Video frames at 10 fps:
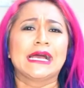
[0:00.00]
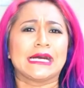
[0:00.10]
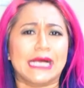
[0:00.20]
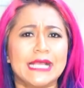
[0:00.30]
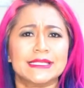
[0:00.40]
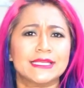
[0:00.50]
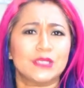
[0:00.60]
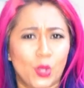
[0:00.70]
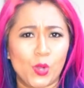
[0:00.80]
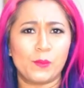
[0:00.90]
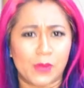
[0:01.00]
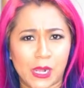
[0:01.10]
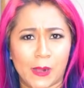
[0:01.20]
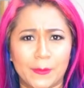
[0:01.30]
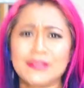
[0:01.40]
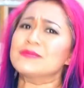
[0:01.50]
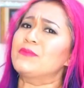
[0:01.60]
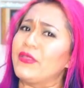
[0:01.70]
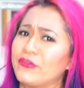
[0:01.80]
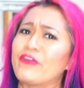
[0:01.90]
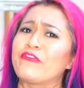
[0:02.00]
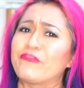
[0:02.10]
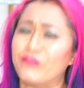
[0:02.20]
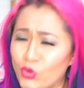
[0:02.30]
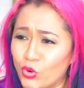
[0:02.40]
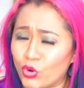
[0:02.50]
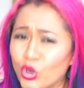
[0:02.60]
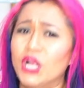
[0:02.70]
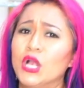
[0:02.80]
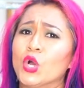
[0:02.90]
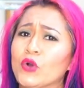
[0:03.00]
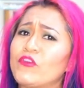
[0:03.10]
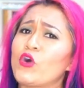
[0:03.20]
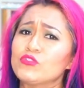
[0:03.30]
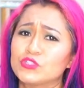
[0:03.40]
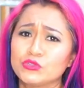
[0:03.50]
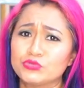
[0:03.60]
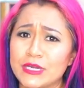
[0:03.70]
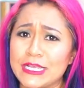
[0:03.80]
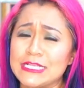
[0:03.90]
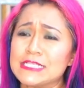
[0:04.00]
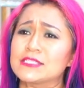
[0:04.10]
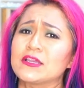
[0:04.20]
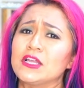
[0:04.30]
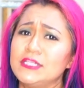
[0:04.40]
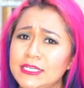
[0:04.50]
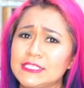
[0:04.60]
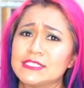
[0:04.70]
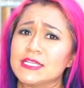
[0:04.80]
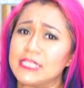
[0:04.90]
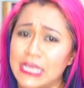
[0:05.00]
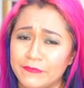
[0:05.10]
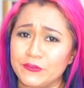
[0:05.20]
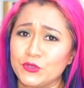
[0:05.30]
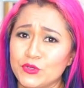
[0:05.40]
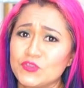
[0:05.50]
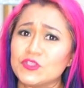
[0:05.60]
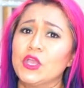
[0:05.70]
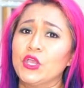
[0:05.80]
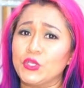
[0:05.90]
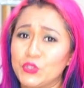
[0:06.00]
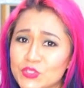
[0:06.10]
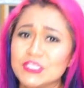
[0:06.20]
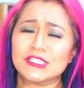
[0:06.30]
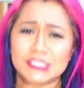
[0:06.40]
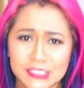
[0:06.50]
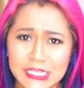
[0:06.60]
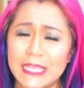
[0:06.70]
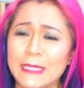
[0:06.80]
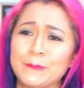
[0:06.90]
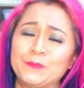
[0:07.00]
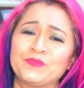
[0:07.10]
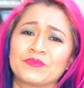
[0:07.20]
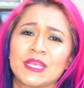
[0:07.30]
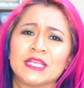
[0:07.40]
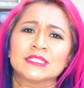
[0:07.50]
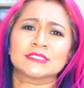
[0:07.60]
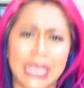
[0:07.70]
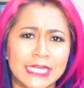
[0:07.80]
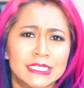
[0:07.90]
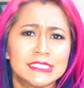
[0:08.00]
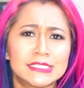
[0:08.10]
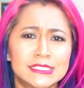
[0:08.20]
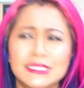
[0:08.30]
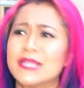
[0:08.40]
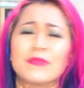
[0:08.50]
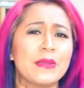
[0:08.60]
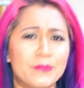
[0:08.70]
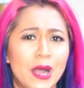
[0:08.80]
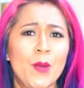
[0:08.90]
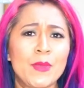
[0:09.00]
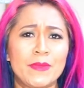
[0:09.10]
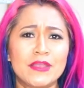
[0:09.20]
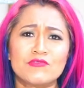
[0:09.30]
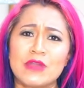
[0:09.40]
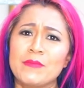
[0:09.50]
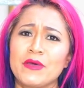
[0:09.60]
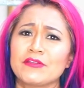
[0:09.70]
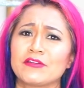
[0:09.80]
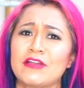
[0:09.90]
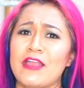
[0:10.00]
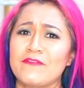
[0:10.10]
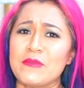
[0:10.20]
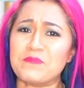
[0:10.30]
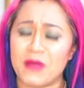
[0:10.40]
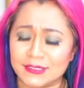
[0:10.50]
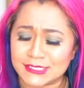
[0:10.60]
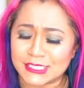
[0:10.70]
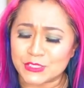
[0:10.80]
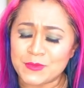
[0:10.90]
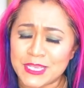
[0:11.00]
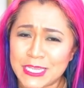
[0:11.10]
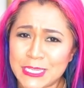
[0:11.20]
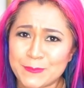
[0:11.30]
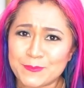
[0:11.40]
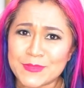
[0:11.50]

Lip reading: as an old mom, as a mother of four, who've also raised her nieces and nephews using the same tenets that my mom and my grandmother have imparted to me.